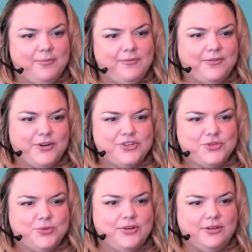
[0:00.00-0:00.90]

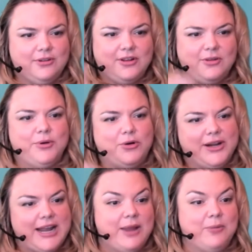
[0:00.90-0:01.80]
virtual
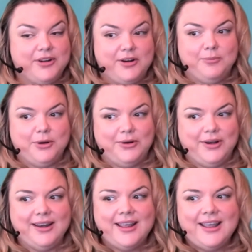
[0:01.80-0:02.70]
component, hybrid component,